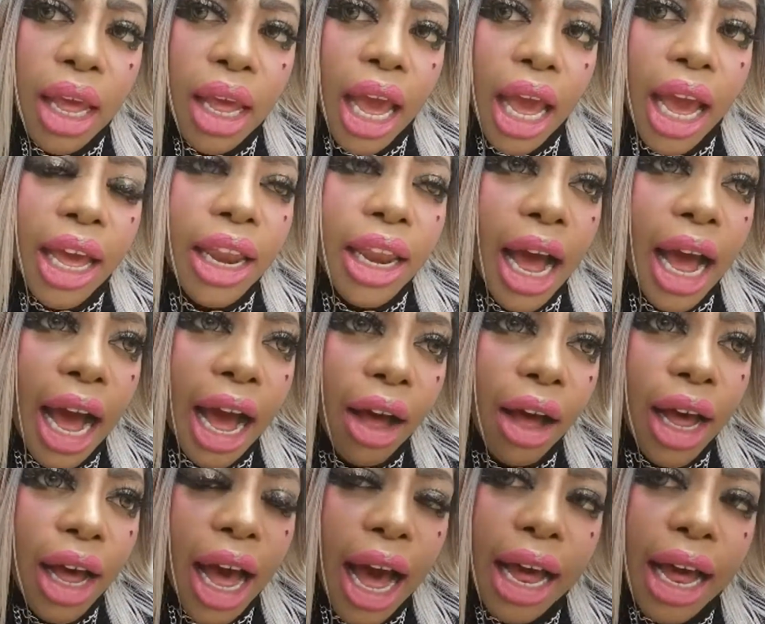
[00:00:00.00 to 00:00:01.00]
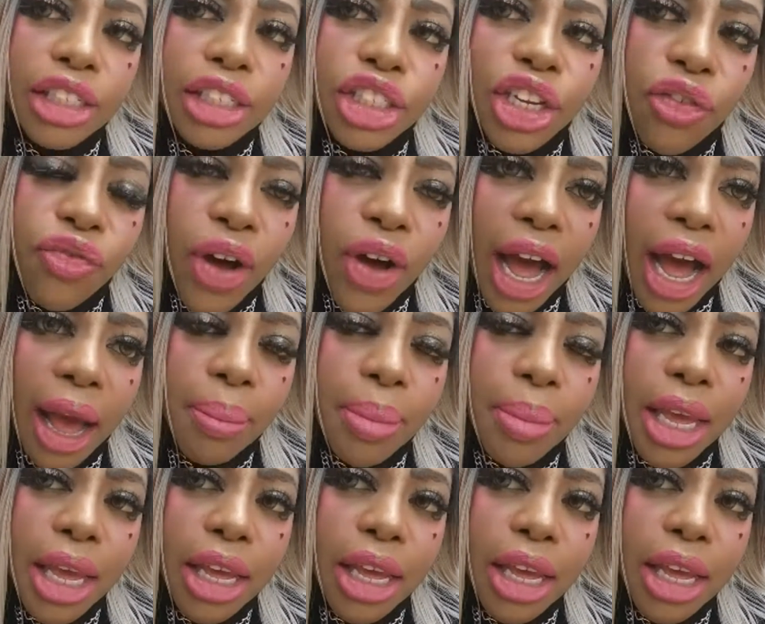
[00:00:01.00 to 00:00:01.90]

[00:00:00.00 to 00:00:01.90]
And how did she find me?